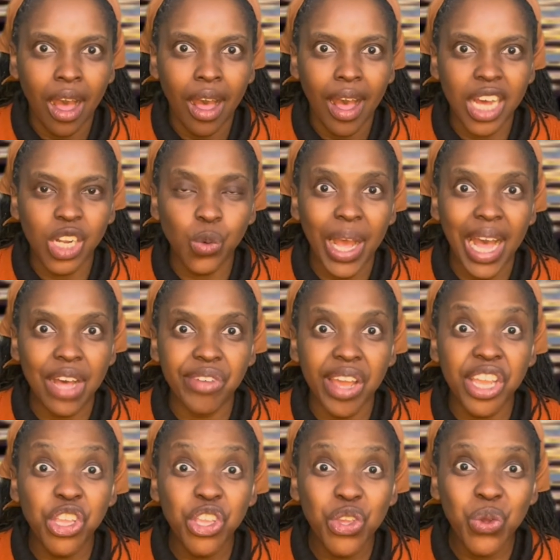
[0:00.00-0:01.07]
And we have a
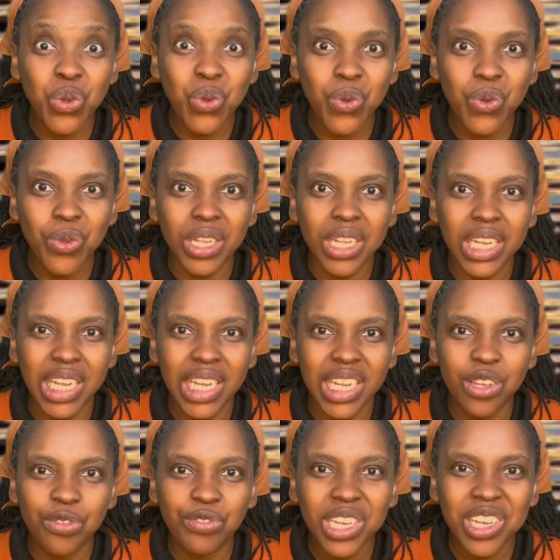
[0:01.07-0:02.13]
new
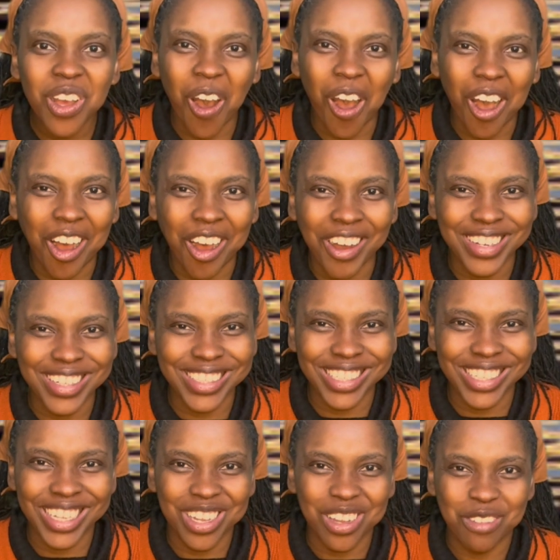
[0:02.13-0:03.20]
living heart
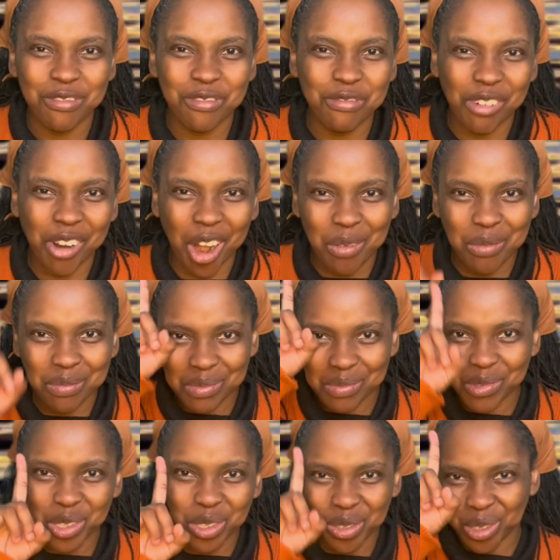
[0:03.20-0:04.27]
from
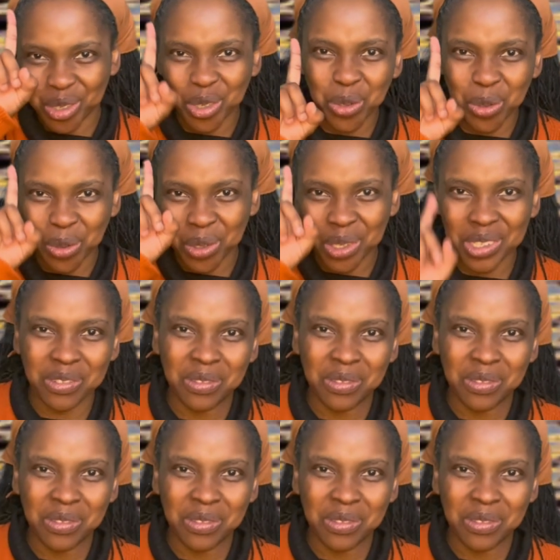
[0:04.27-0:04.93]
who?